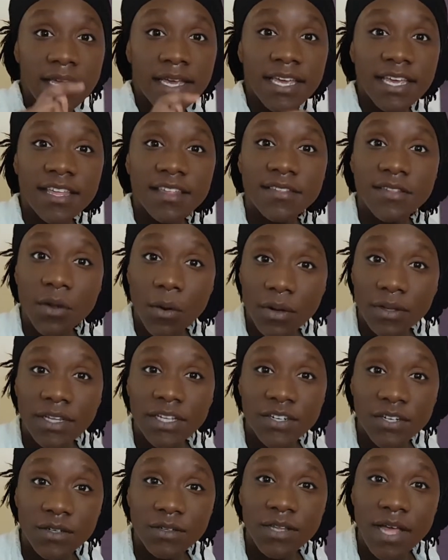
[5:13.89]
Is your
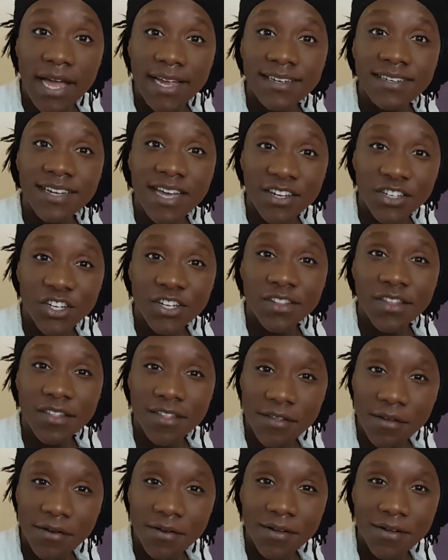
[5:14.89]
little line touching the
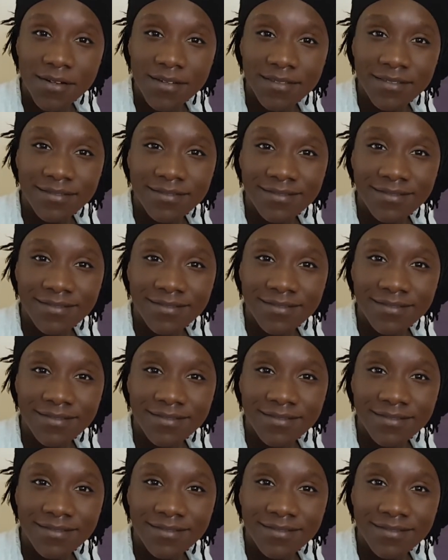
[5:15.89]
circle?